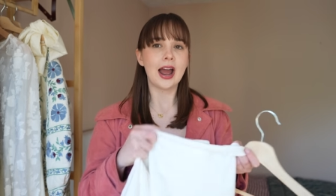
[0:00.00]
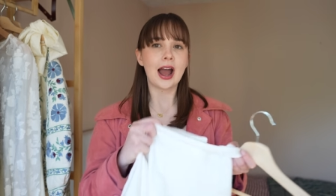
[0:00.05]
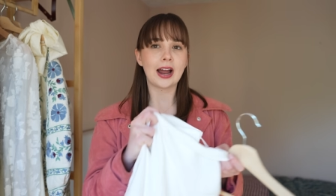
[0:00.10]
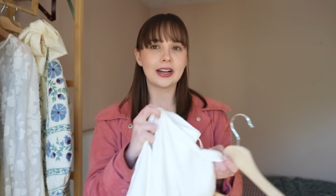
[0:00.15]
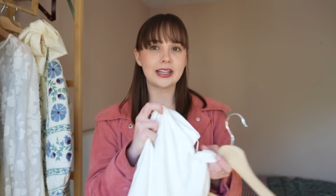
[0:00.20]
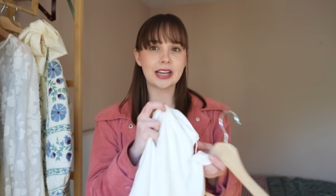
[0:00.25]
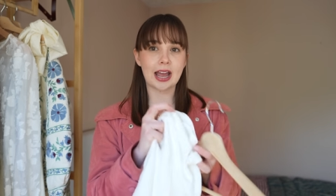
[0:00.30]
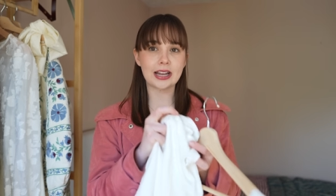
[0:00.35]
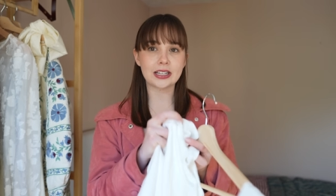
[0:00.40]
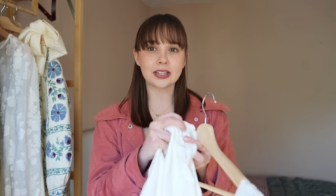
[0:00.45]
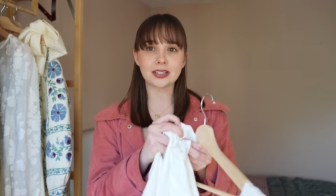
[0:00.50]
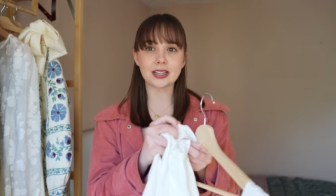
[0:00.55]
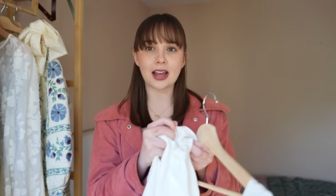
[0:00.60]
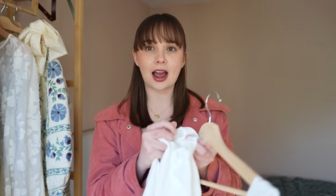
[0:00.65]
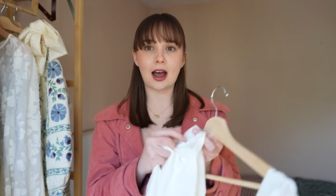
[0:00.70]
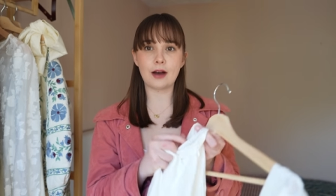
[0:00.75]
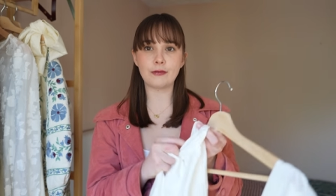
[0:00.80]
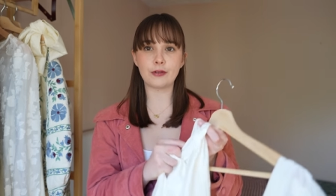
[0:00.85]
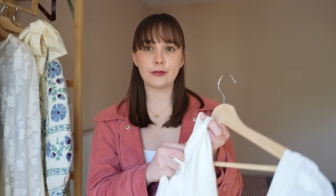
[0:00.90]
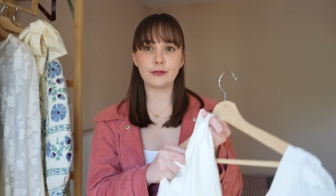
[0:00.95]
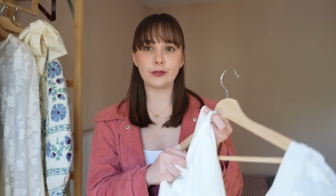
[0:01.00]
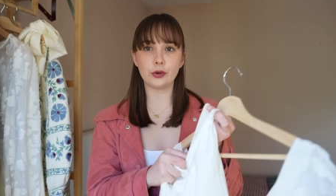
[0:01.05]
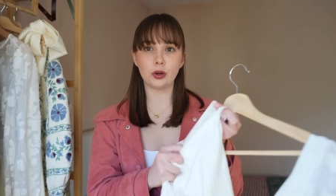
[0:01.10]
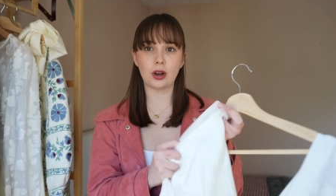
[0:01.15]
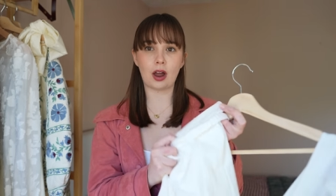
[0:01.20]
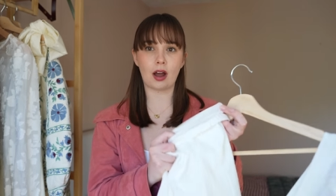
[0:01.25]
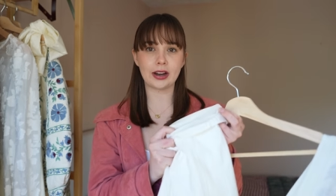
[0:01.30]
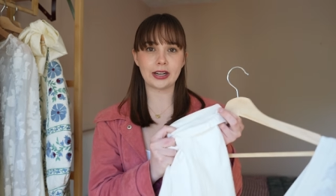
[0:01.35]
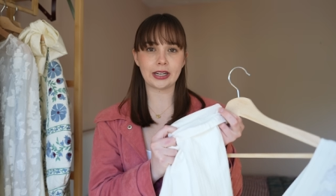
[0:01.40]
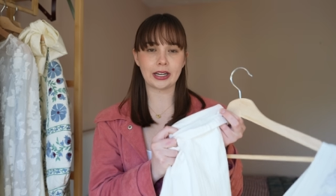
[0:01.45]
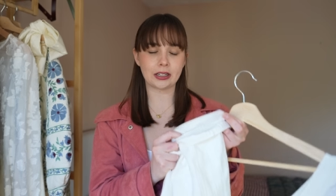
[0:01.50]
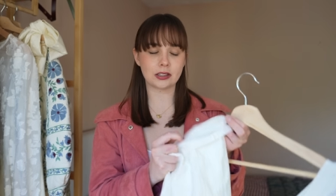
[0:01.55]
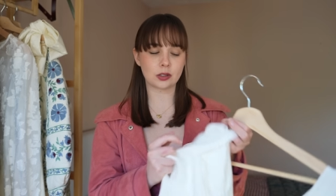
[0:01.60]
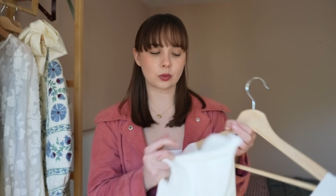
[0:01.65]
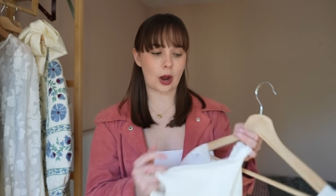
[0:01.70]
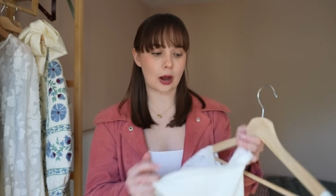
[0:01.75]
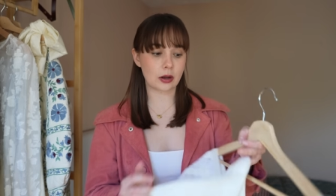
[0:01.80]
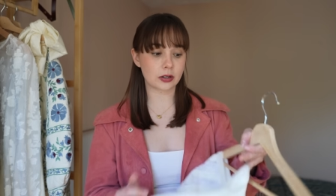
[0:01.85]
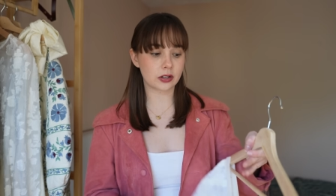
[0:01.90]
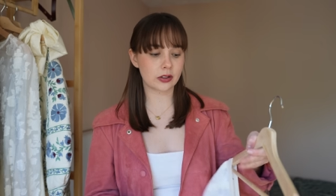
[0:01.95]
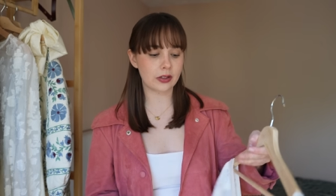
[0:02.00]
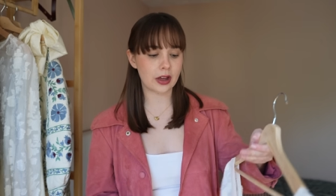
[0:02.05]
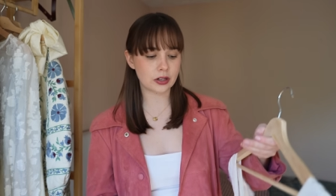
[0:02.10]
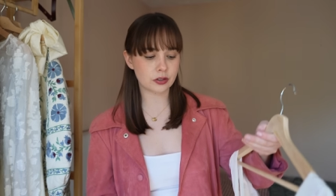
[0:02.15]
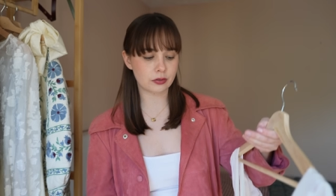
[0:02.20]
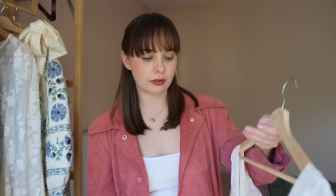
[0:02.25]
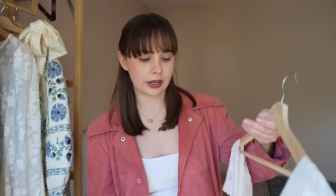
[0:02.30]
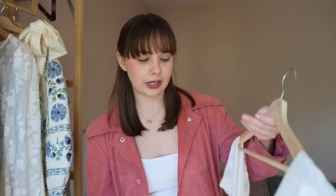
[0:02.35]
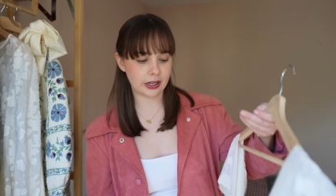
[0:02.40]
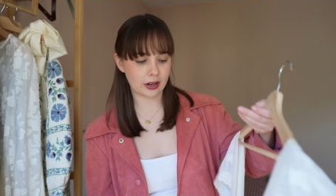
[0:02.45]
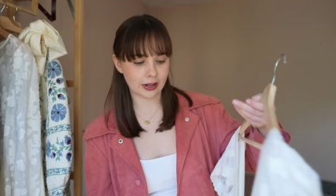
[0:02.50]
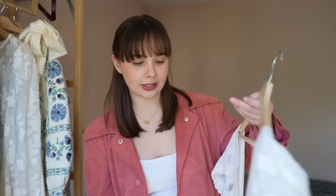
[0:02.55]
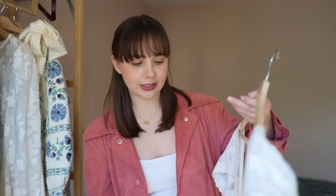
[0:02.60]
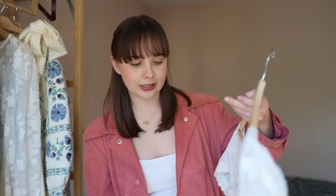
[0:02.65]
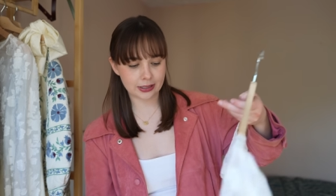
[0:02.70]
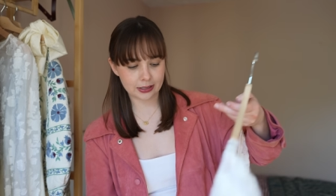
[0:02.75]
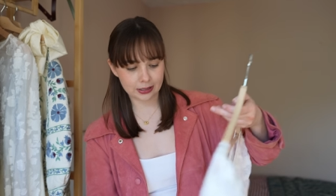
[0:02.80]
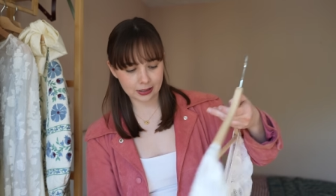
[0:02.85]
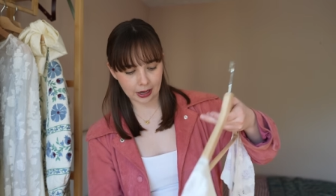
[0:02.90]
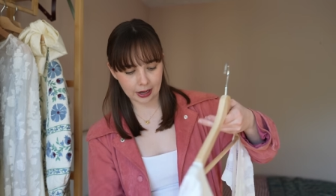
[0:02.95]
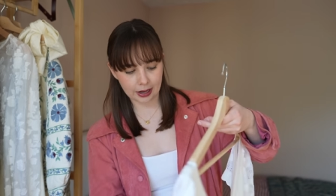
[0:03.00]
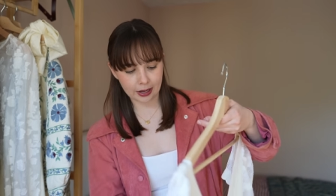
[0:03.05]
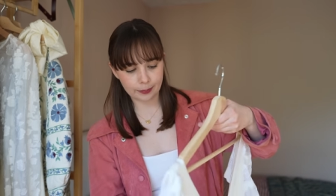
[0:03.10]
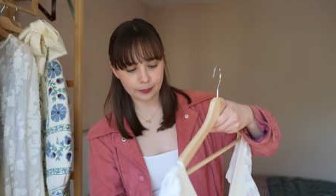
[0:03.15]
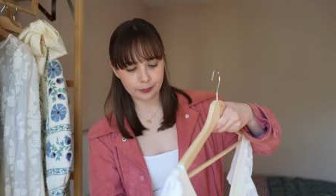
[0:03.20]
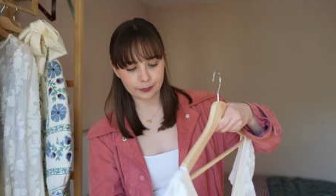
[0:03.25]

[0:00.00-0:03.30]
And yeah, it does have a full lining as well. So that's really nice to see.